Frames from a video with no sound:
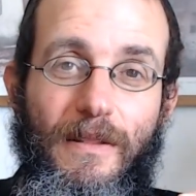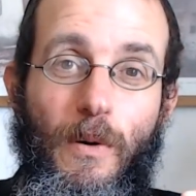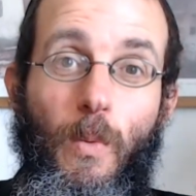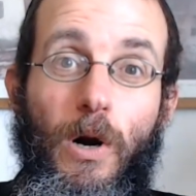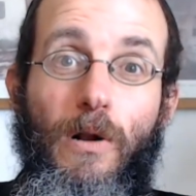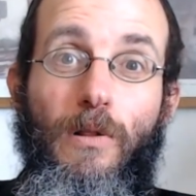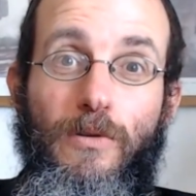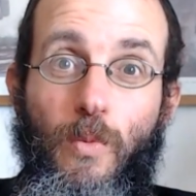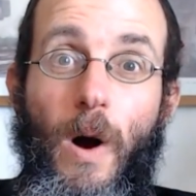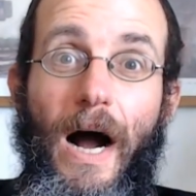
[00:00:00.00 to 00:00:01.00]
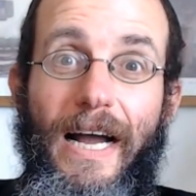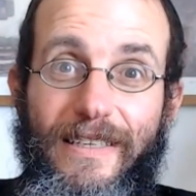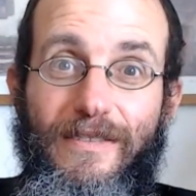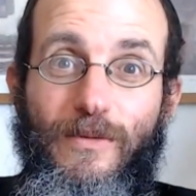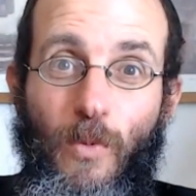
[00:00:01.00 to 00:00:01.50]

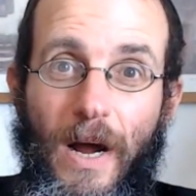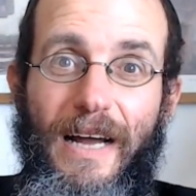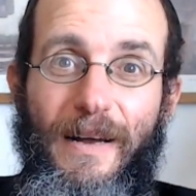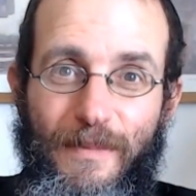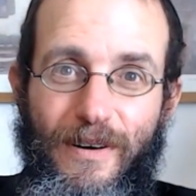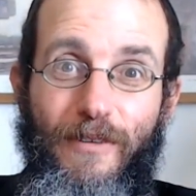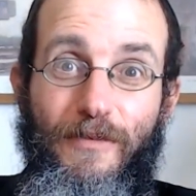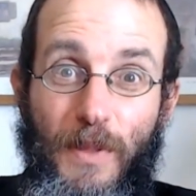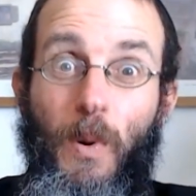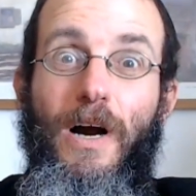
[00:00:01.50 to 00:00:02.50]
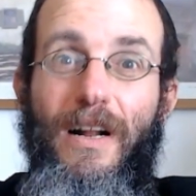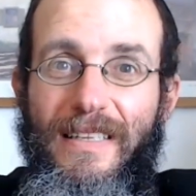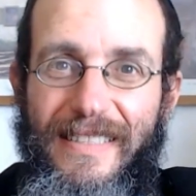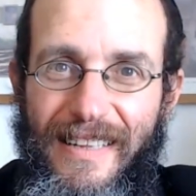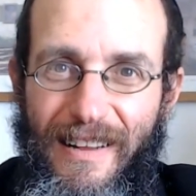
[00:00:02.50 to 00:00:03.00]
worldwide web of the
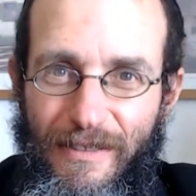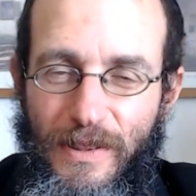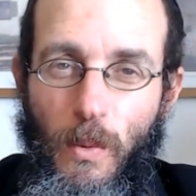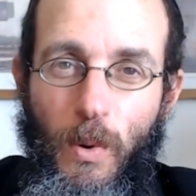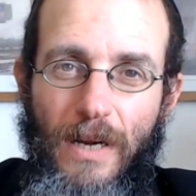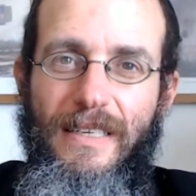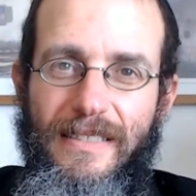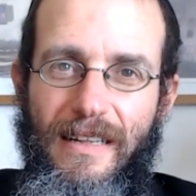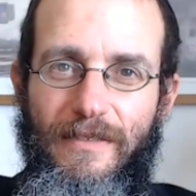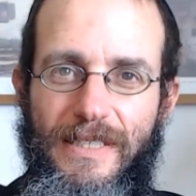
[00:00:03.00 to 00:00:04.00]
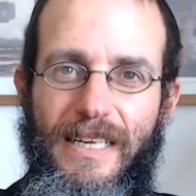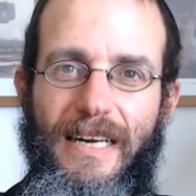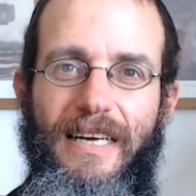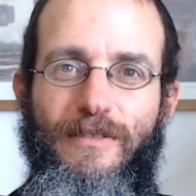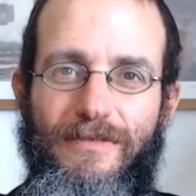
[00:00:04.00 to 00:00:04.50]
world itself. The world itself is a
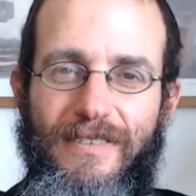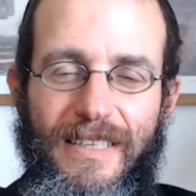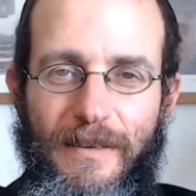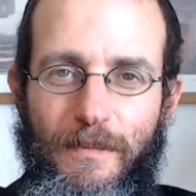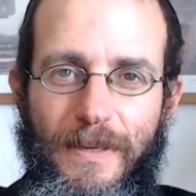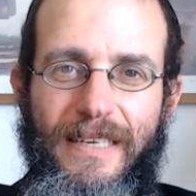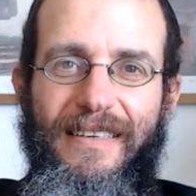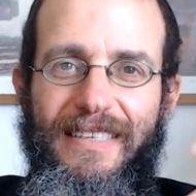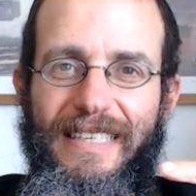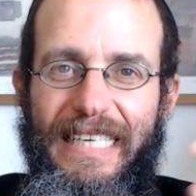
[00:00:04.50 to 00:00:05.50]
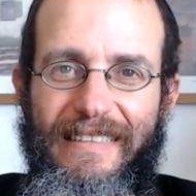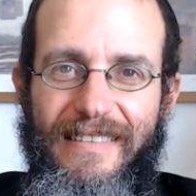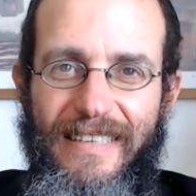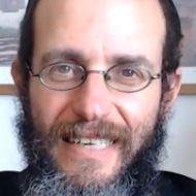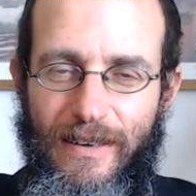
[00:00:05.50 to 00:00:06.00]
kind of big
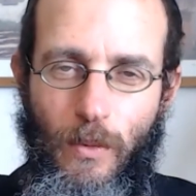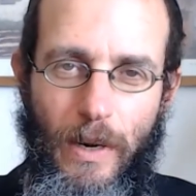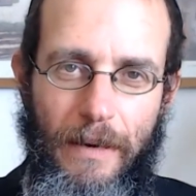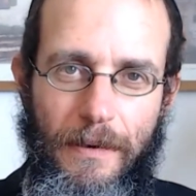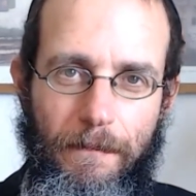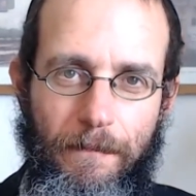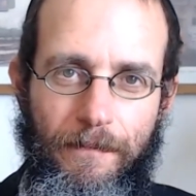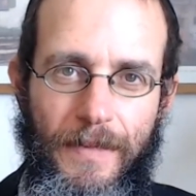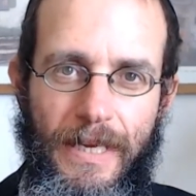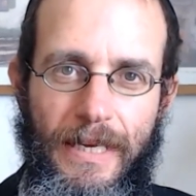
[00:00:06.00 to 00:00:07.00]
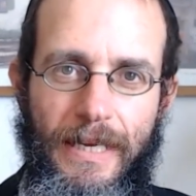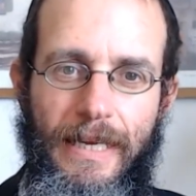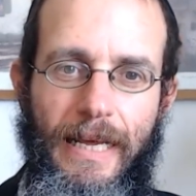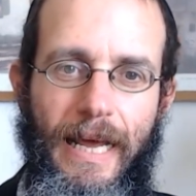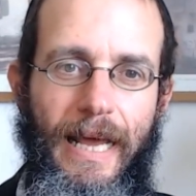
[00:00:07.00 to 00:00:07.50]
internet web.
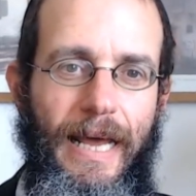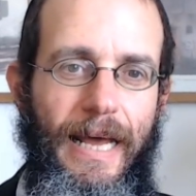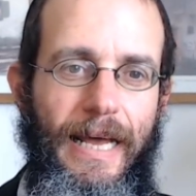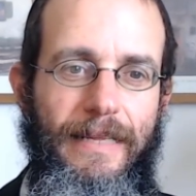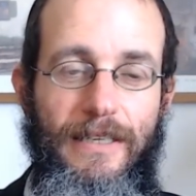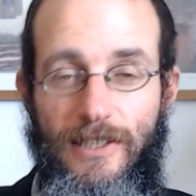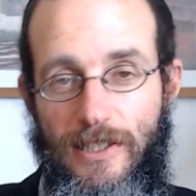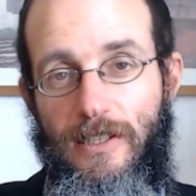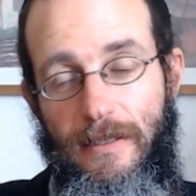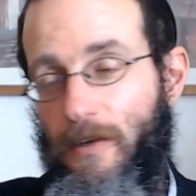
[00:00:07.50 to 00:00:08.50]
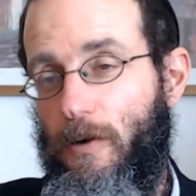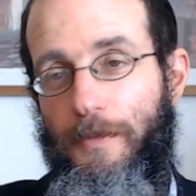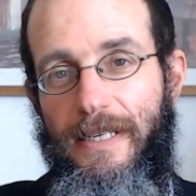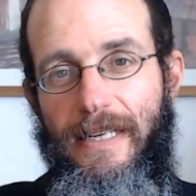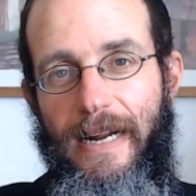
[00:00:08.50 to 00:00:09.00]
And there's
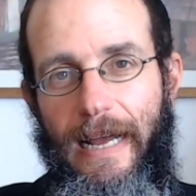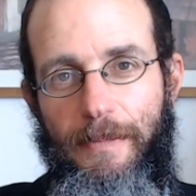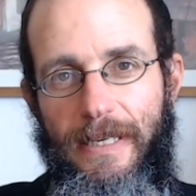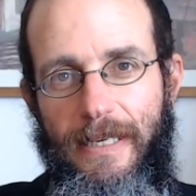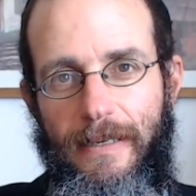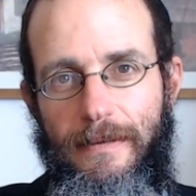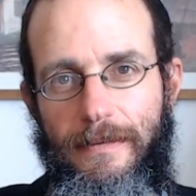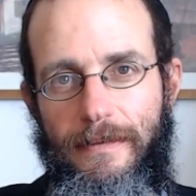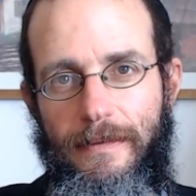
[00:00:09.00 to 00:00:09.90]
good things are happening.